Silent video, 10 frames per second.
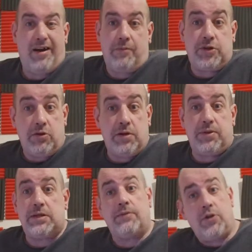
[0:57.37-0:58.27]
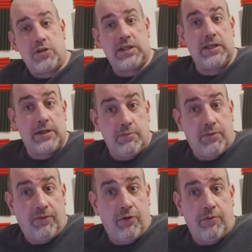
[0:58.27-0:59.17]
I'm doing it because I've not seen it done
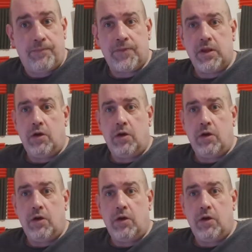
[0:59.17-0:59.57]
before,